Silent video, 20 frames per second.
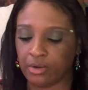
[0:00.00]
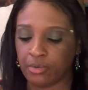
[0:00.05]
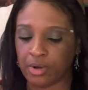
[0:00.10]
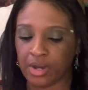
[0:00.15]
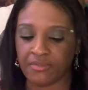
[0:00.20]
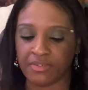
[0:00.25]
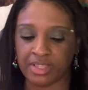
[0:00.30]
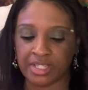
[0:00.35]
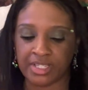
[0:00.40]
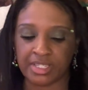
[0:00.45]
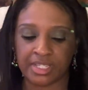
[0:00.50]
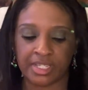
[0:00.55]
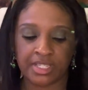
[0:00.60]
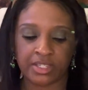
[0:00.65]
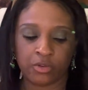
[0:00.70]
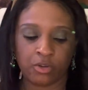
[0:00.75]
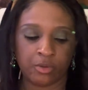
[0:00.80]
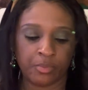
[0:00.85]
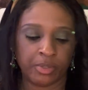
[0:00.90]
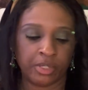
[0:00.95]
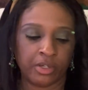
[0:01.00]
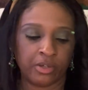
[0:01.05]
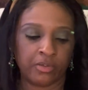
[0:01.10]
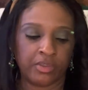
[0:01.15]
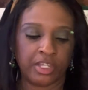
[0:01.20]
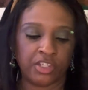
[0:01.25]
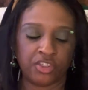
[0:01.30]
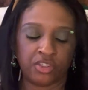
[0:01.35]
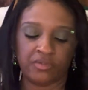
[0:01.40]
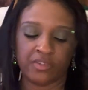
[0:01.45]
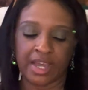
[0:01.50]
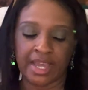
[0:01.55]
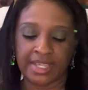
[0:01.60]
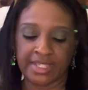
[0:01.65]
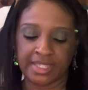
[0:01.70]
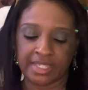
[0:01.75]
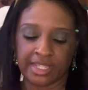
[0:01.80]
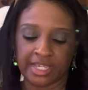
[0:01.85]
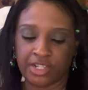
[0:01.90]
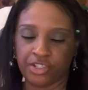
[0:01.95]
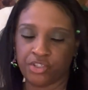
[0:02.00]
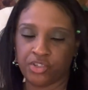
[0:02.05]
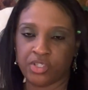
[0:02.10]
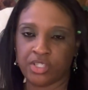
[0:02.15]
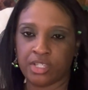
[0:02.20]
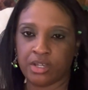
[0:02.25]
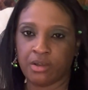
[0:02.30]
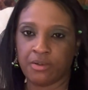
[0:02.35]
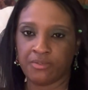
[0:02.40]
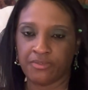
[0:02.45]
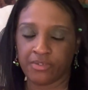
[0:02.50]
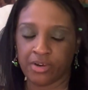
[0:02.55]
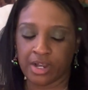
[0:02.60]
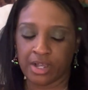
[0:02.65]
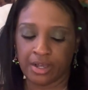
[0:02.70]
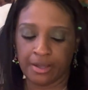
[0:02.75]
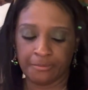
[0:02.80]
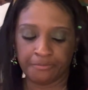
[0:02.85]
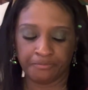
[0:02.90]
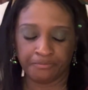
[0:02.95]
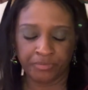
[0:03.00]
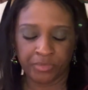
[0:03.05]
whoever this is, Scorpio, that you've isolated yourself from,